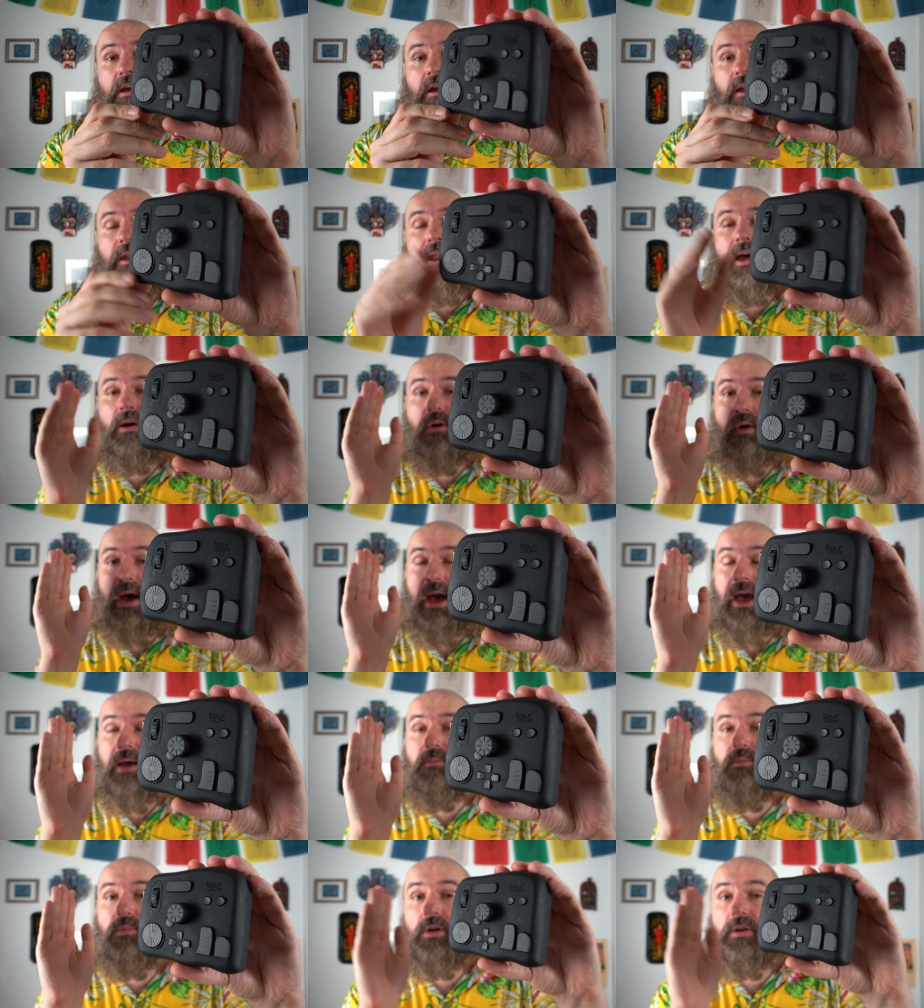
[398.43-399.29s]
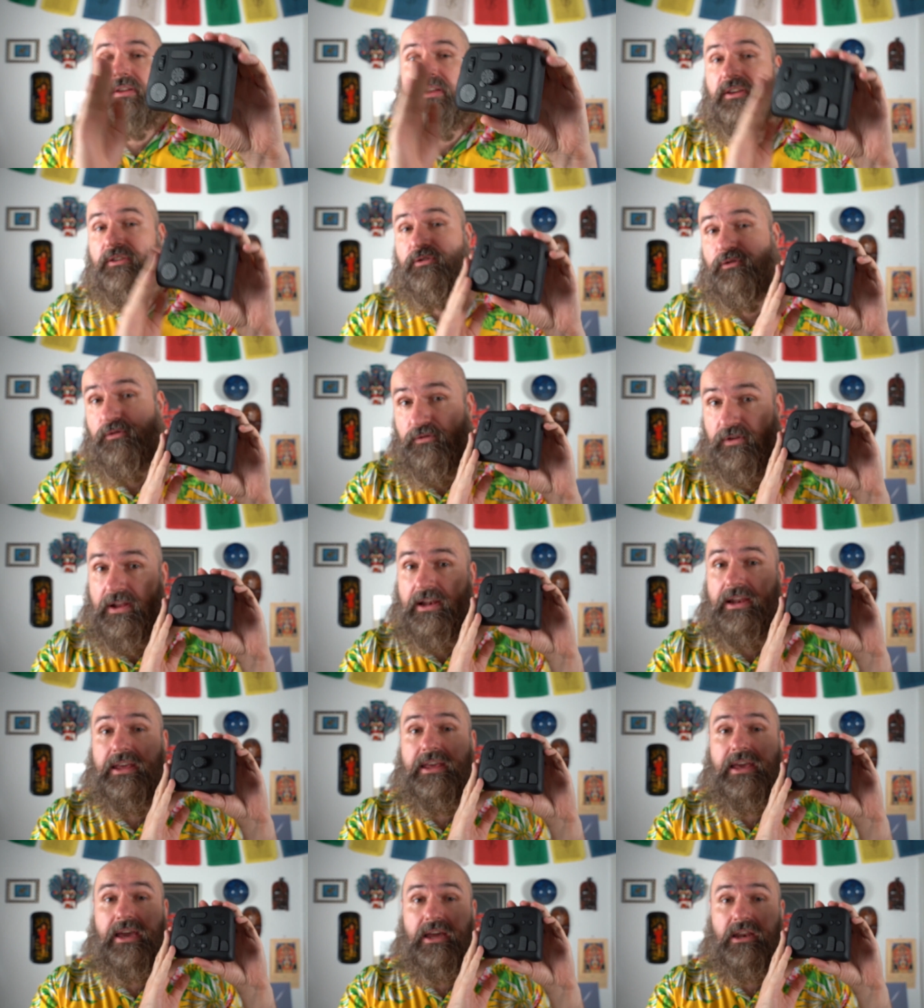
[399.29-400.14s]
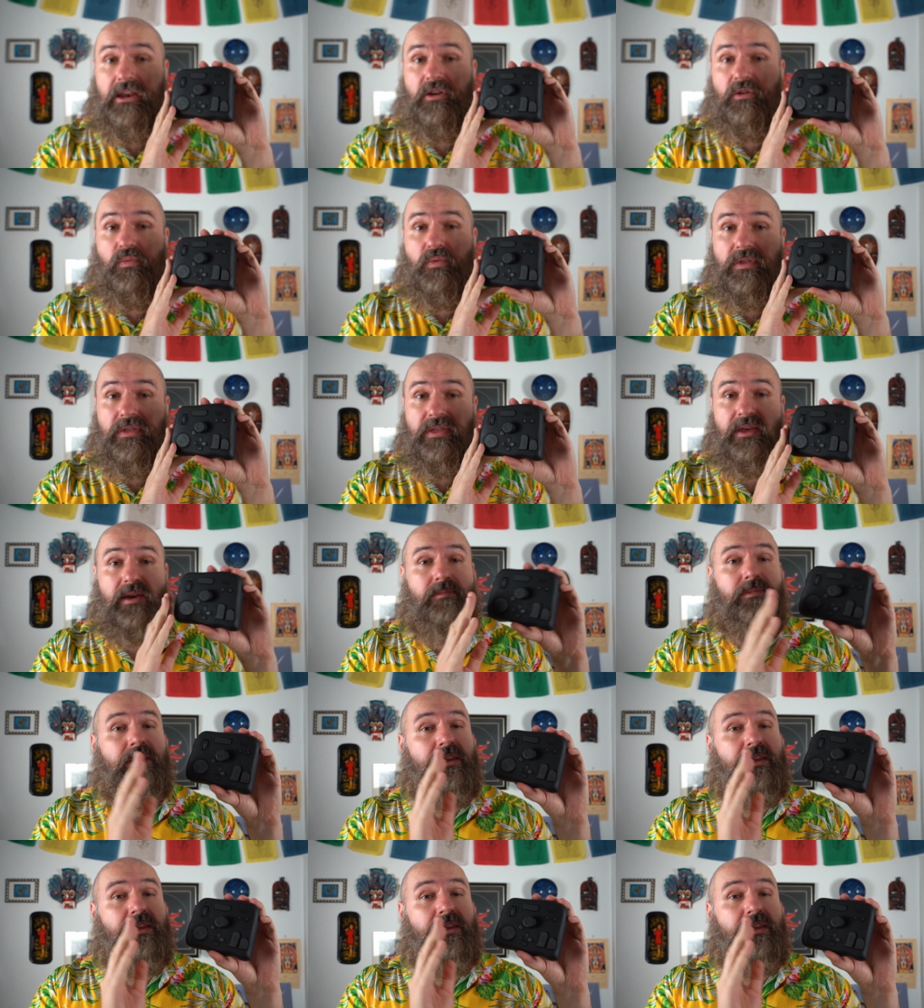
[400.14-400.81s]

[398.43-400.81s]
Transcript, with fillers: Now, I'm not affiliated with them.